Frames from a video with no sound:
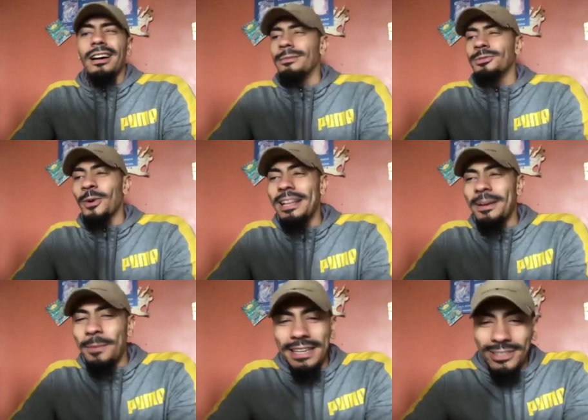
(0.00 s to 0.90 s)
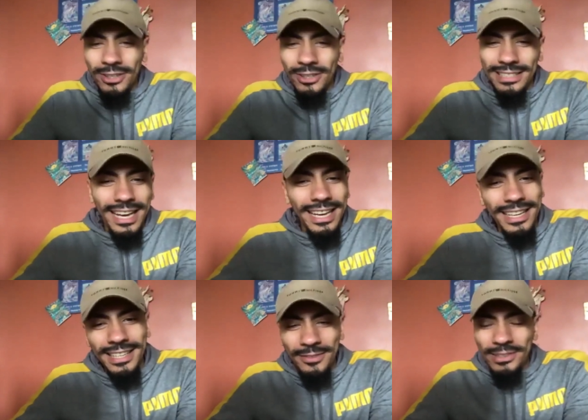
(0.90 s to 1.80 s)
Joel Embiid is looking tired,
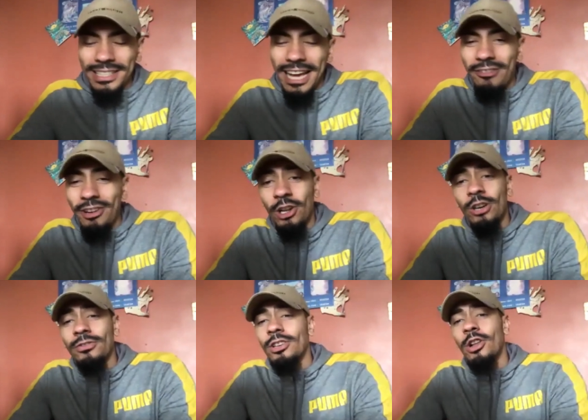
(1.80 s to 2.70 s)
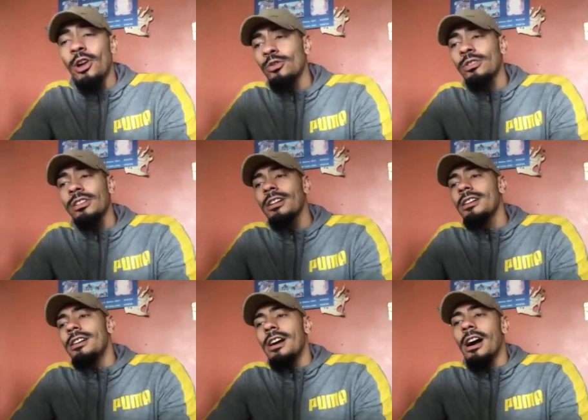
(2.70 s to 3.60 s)
having to carry a lot of the load.
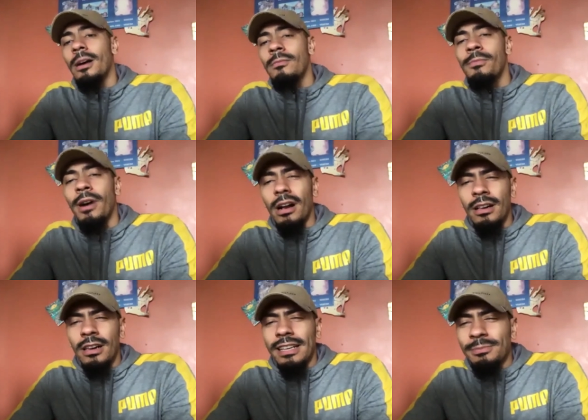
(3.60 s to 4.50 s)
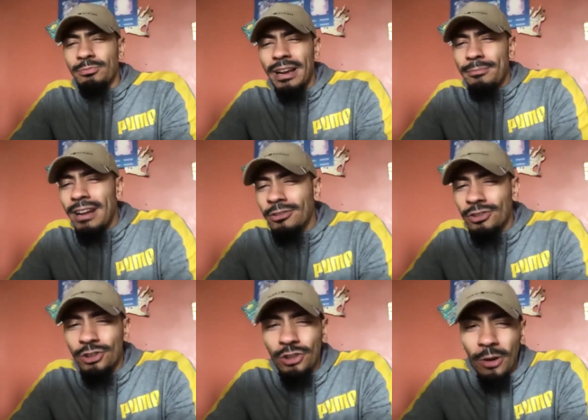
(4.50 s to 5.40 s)
Um, but is Brett Brown's
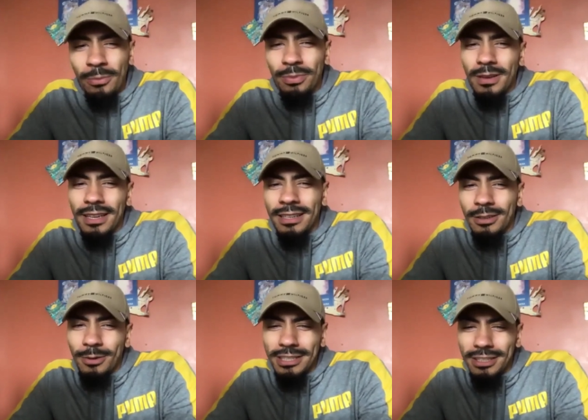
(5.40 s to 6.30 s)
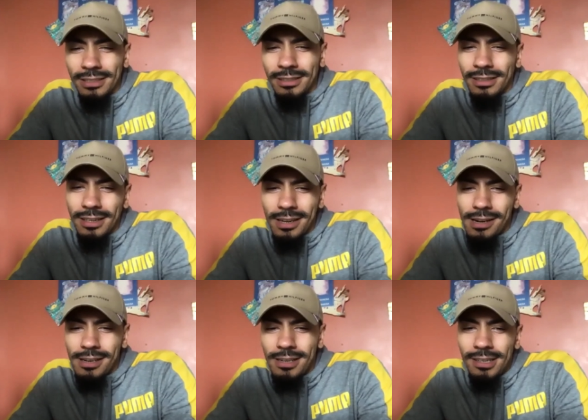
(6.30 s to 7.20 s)
job in question
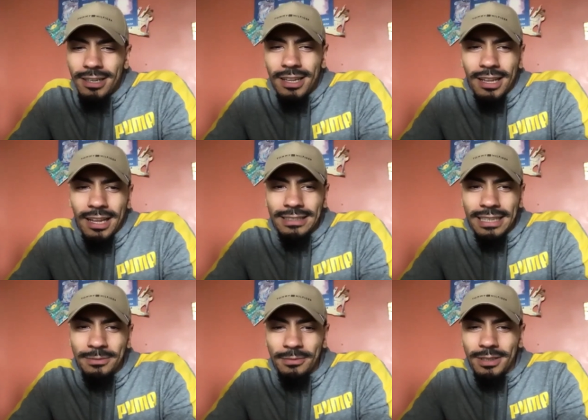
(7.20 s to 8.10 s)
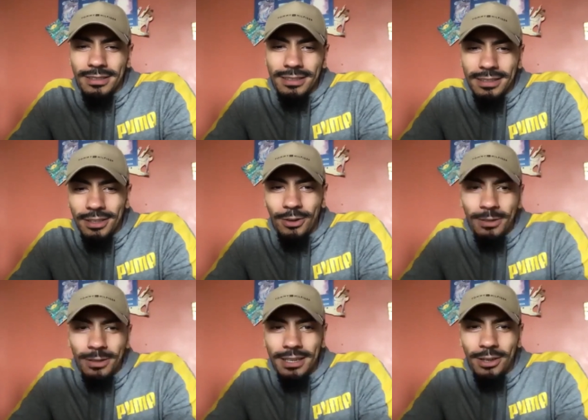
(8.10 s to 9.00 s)
as as, as you know
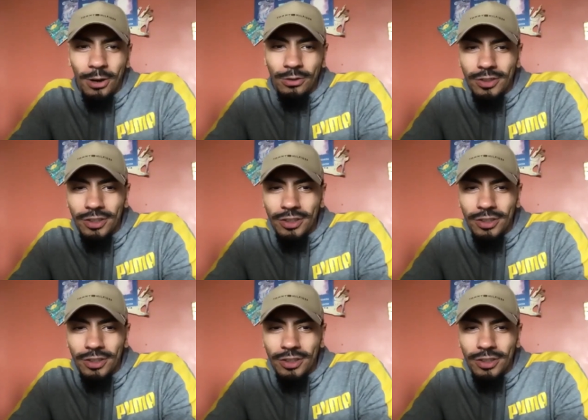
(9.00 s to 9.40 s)
head coach?